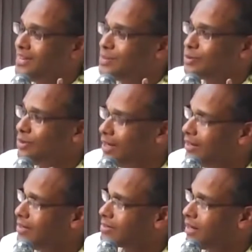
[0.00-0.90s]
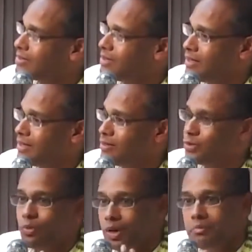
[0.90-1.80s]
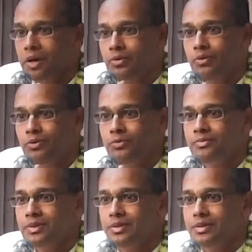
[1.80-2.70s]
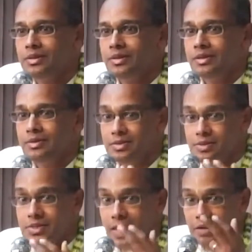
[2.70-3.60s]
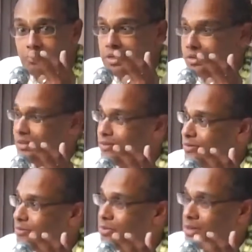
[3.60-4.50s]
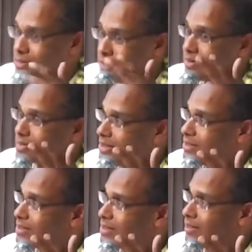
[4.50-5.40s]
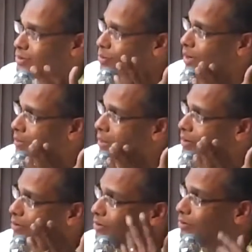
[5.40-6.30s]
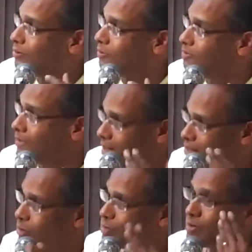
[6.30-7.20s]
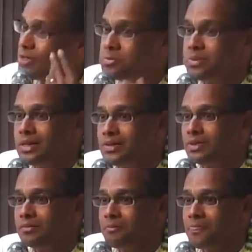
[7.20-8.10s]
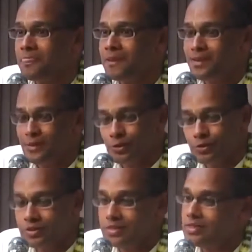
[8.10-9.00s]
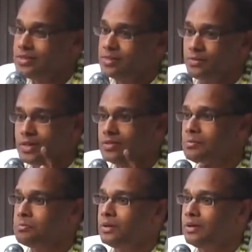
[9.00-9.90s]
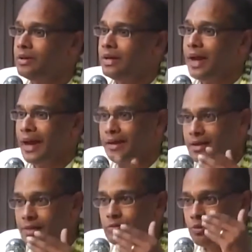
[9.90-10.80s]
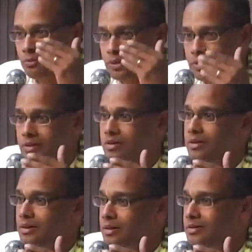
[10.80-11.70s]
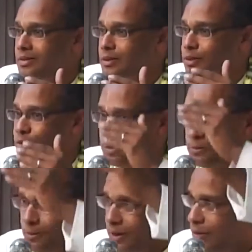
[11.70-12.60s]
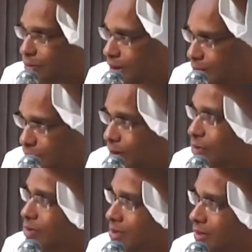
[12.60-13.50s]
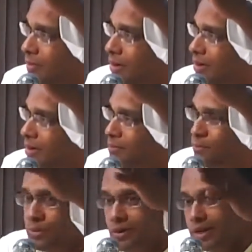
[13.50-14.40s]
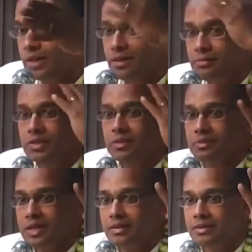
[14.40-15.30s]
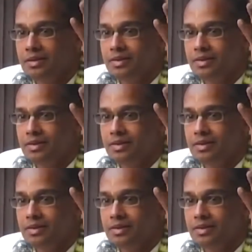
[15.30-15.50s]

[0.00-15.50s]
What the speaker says: So then he starts thinking, so what am I to do? This is the enemy, But he's asking Krishna, so what am I to do? There is also inspiration. So Krishna says, very simple. At least from here to the point where you're going to see your mother, put on a gamcha, man.